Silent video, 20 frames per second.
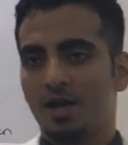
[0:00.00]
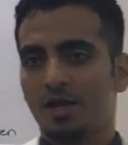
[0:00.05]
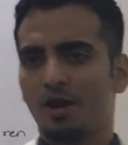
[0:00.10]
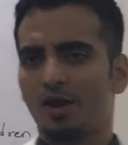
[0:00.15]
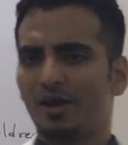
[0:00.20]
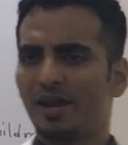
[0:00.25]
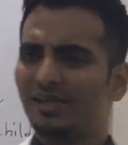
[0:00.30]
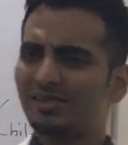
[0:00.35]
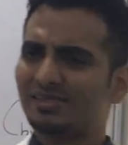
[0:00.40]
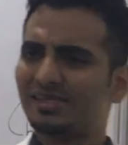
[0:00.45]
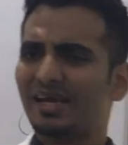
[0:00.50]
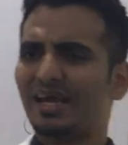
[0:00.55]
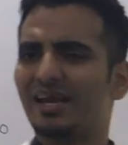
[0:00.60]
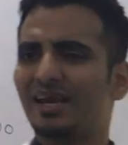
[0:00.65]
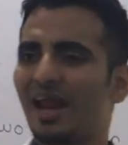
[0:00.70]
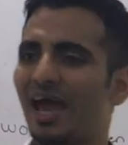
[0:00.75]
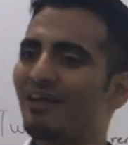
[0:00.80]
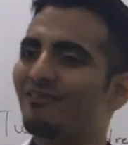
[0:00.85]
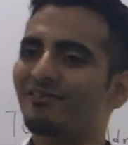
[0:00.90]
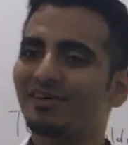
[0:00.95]
Now let's take a
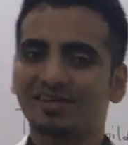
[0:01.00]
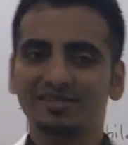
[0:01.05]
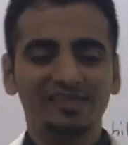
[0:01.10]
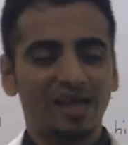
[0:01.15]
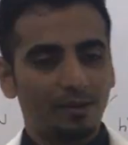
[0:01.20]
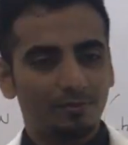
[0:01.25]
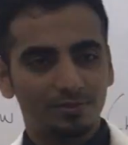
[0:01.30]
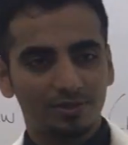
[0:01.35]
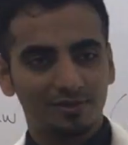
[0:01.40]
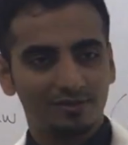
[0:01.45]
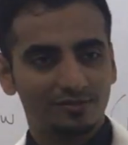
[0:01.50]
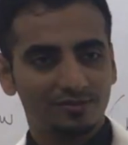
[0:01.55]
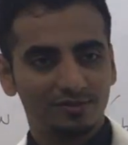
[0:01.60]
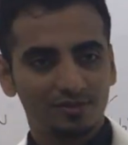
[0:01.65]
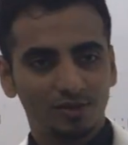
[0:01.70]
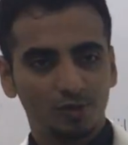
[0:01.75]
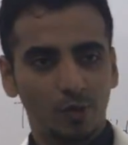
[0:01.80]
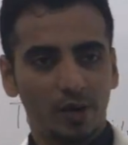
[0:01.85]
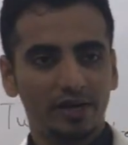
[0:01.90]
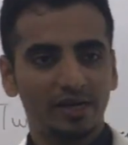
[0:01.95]
live example to